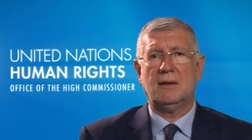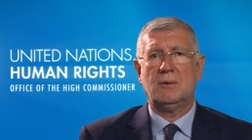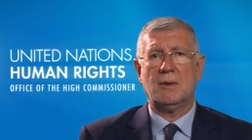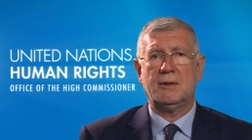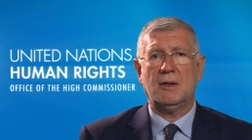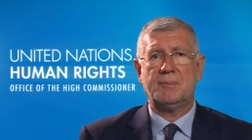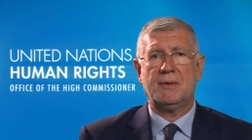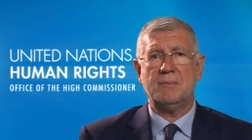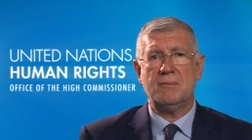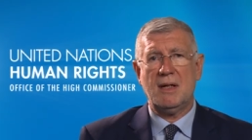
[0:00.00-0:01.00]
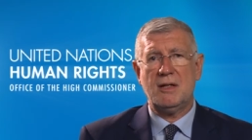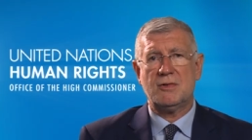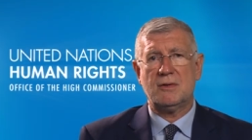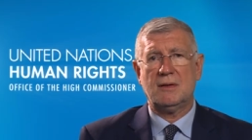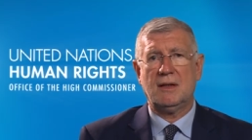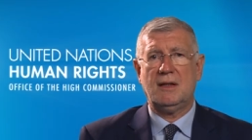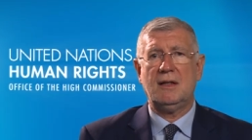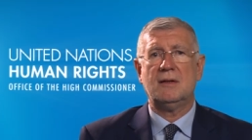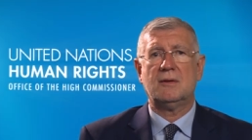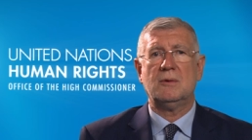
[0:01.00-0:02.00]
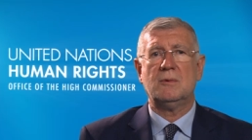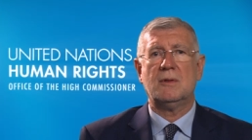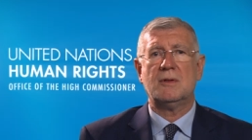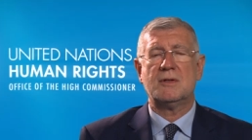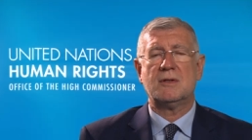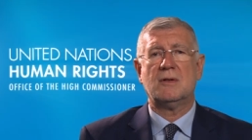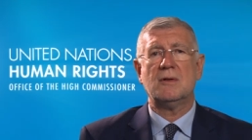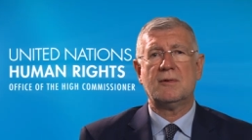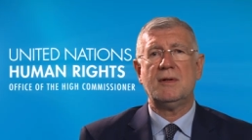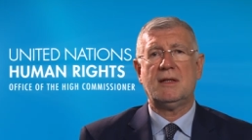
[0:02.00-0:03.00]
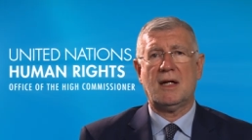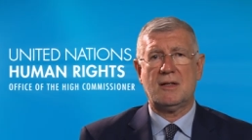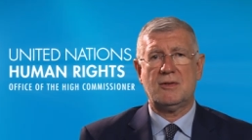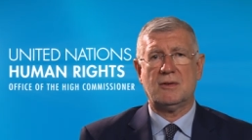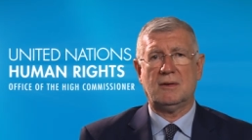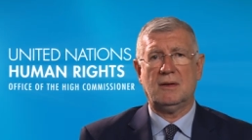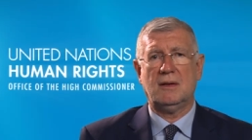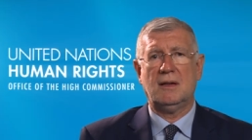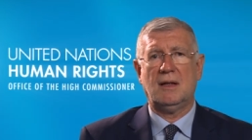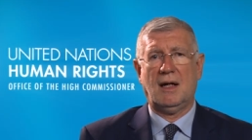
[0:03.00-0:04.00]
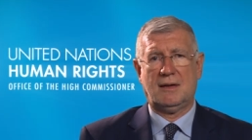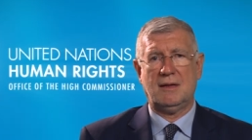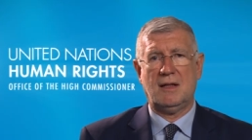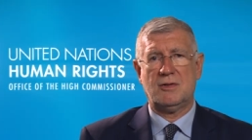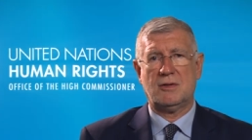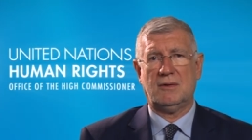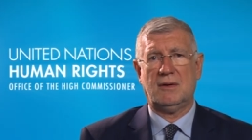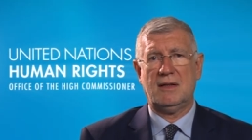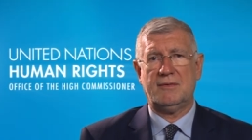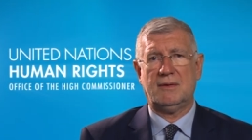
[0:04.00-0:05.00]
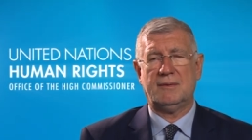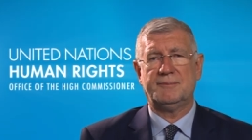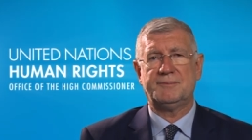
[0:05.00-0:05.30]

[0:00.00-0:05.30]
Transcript: to adopt measures geared towards concrete action at national level.